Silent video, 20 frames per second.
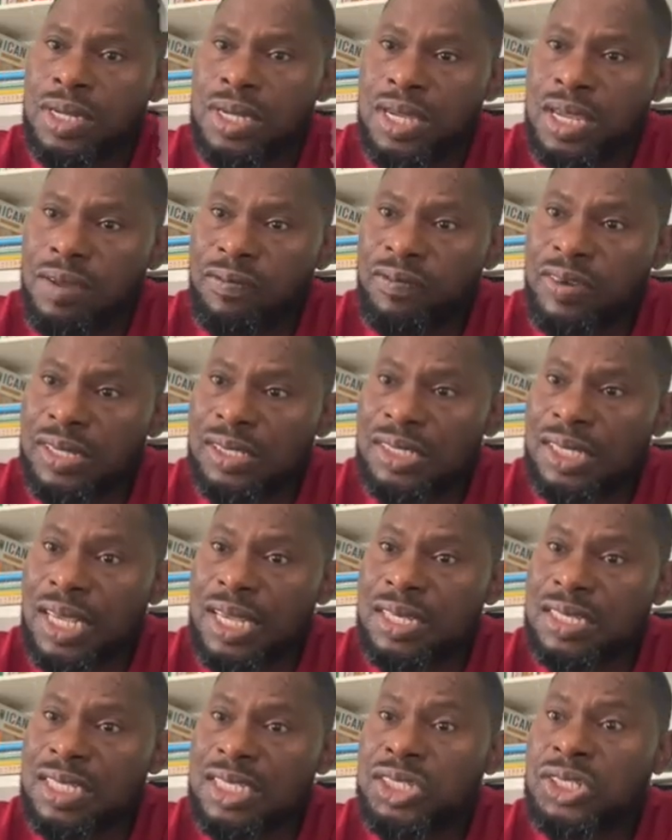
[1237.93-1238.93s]
If they say
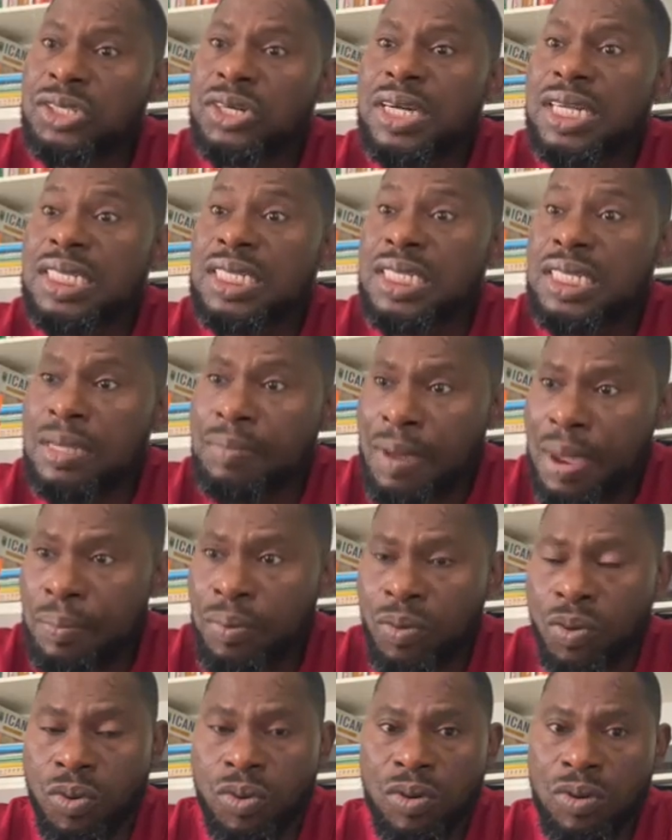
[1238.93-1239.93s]
it is
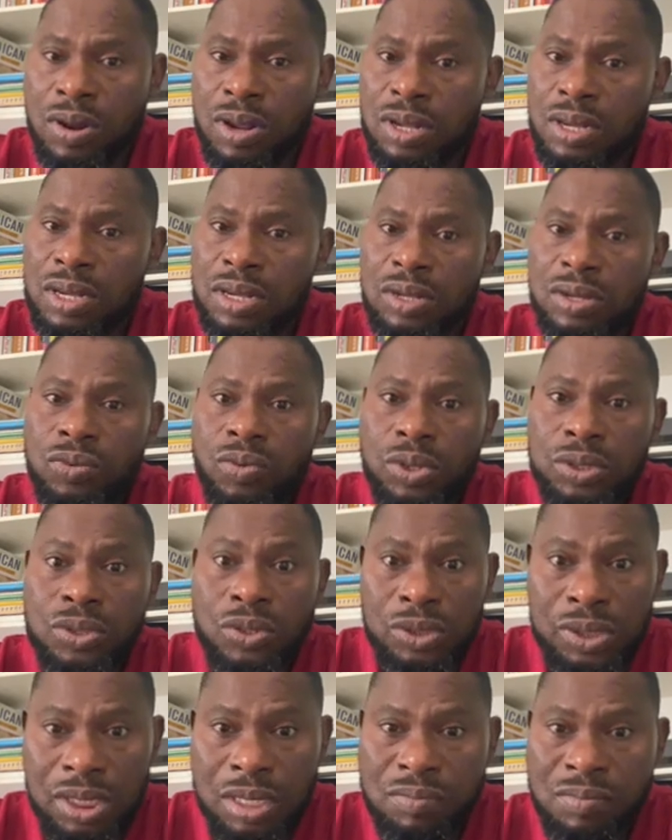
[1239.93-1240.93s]
redeemable, what
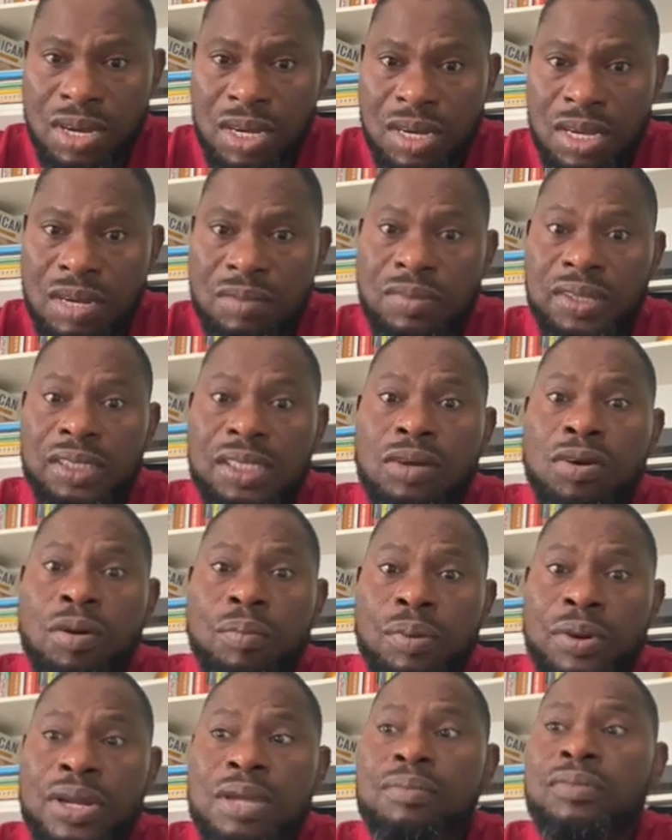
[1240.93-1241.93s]
does it mean? It means the
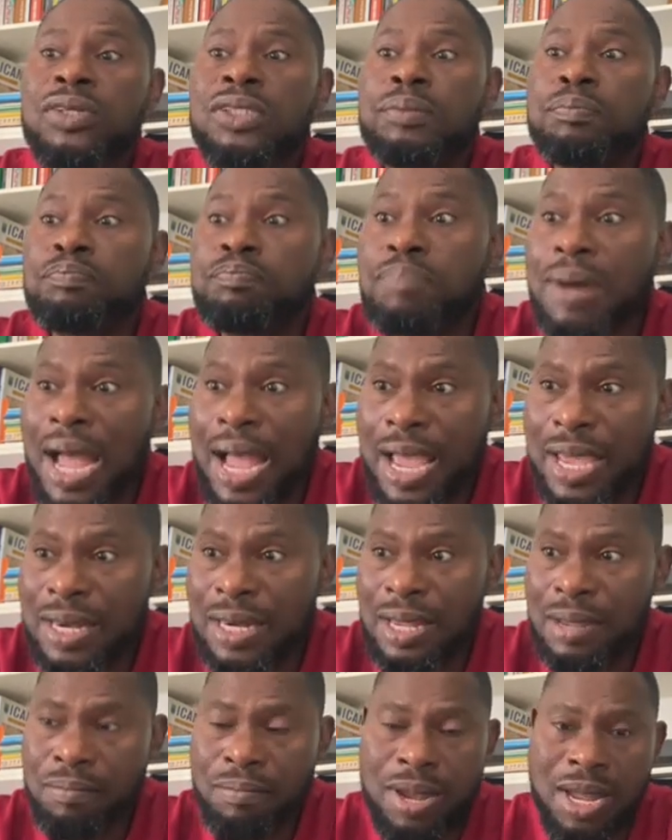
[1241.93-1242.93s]
company must buy
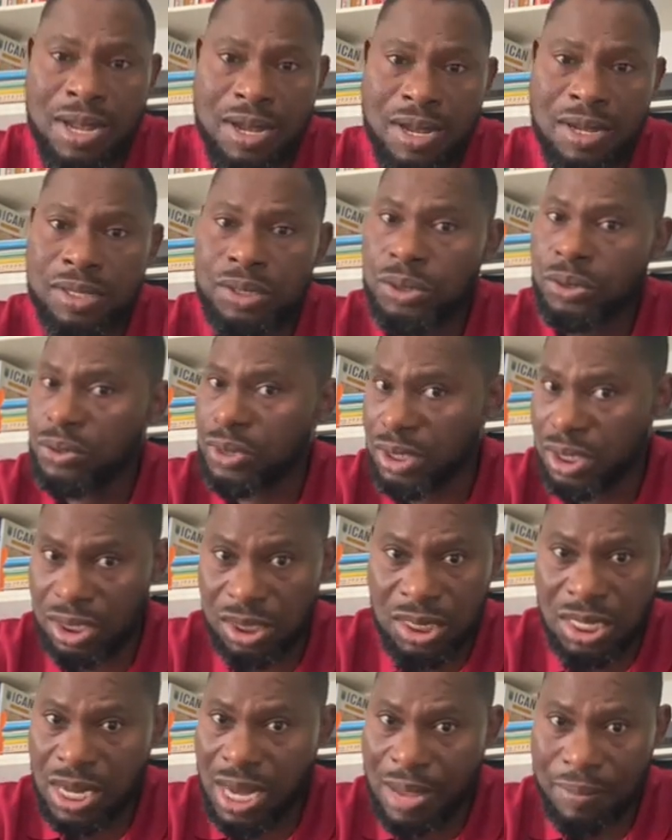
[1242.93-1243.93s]
them back. So it is
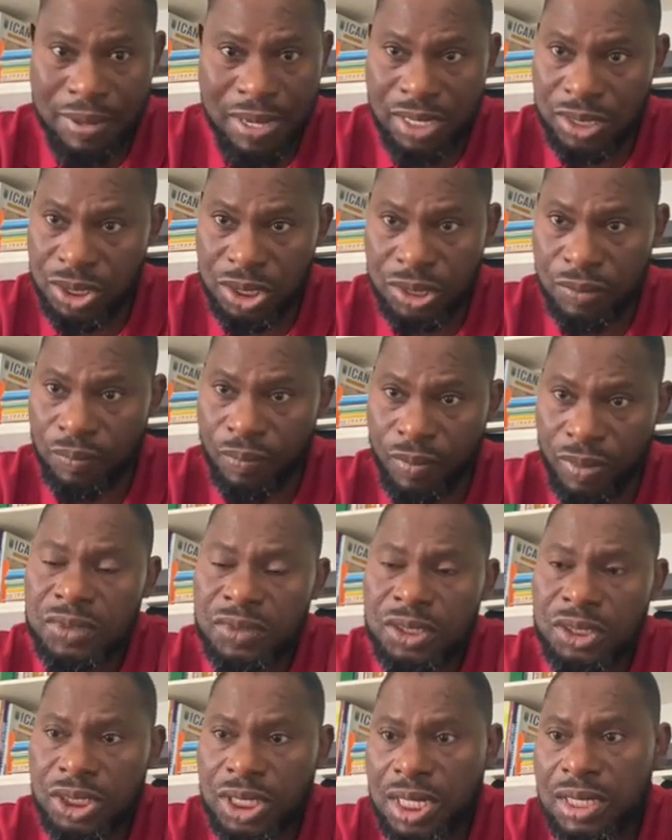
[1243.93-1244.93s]
a liability.
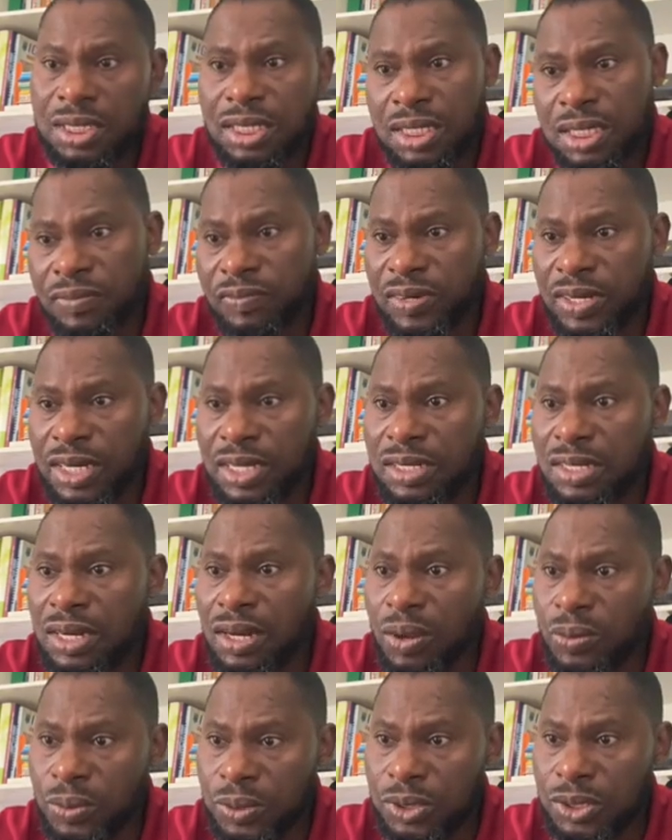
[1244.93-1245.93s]
Check the dividend
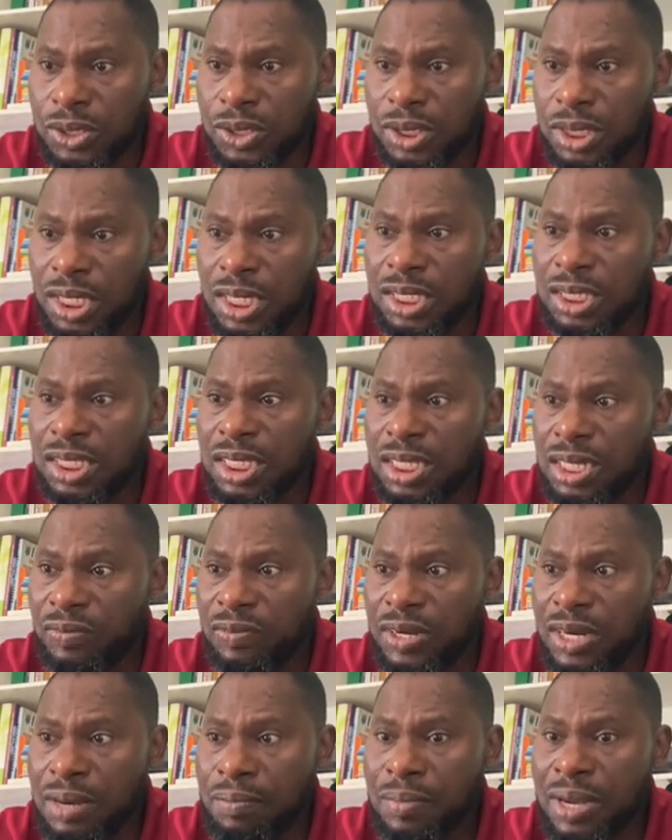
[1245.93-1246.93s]
clause. Is the
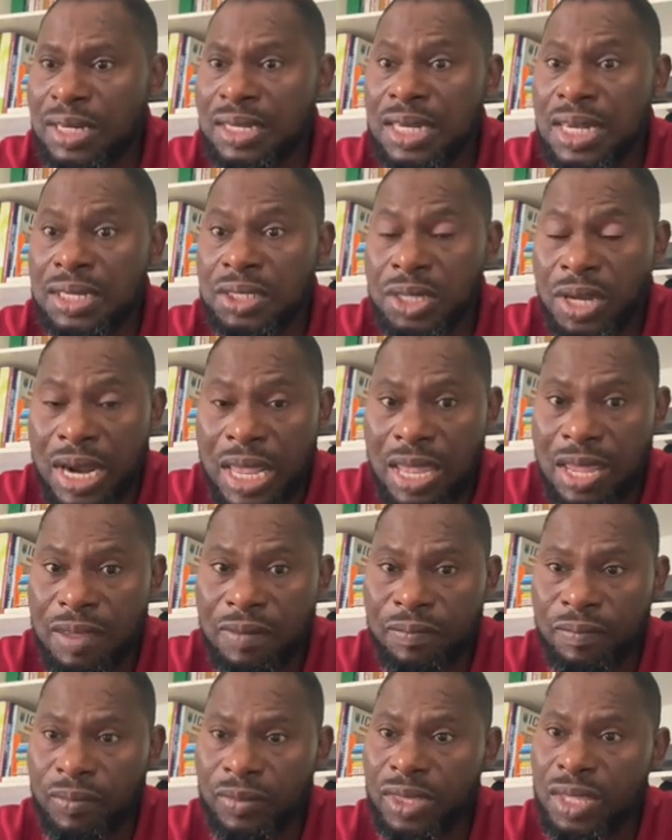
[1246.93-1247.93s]
dividend mandatory?
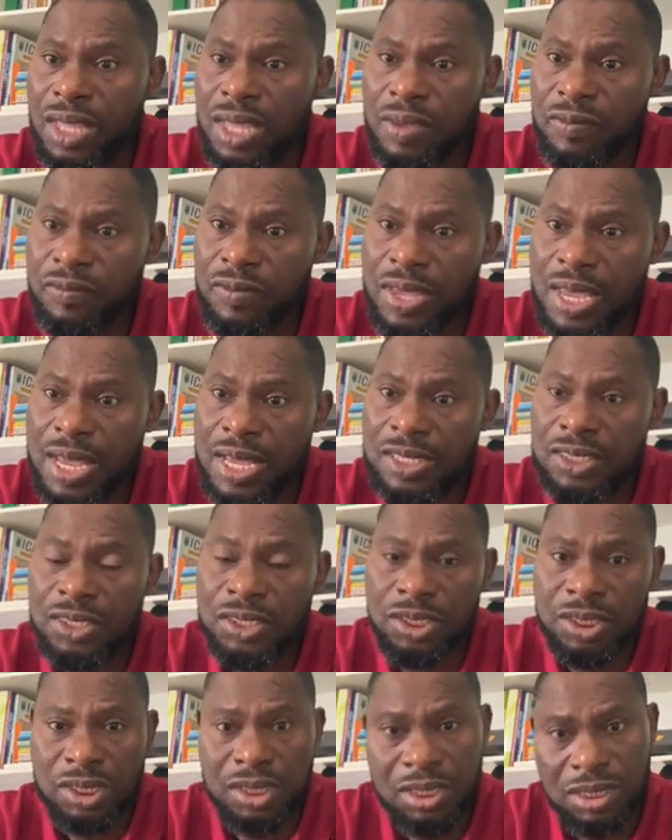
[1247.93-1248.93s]
If
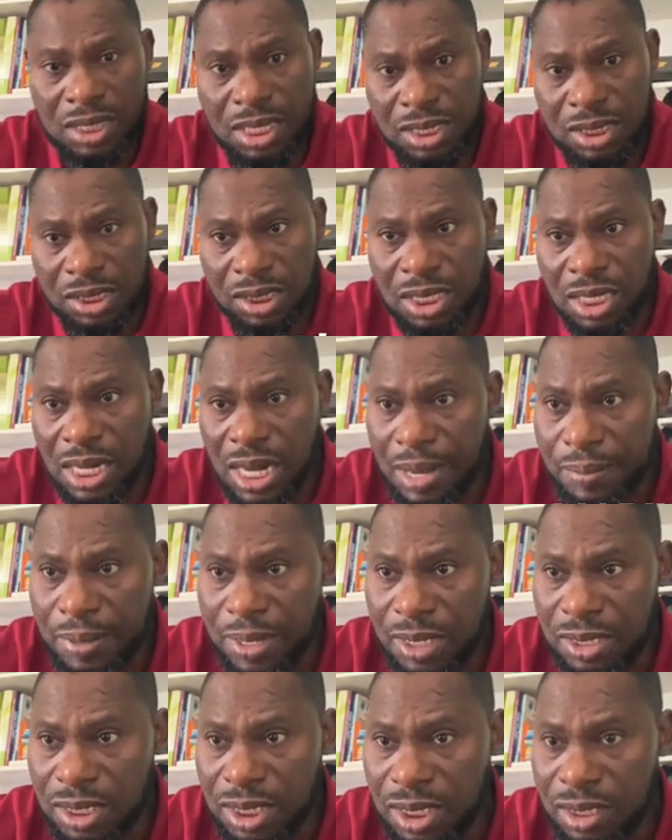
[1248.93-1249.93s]
yes, then it's a
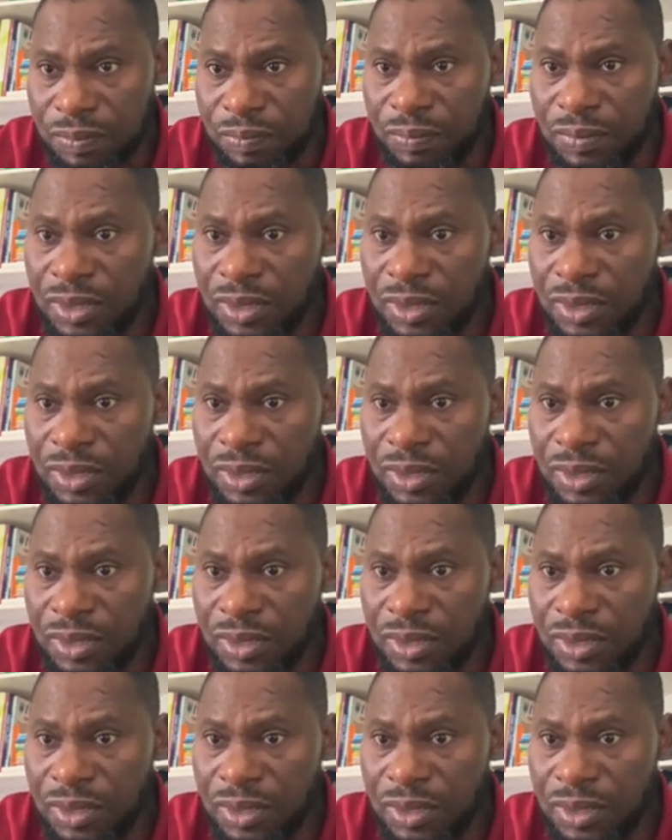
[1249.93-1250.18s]
liability.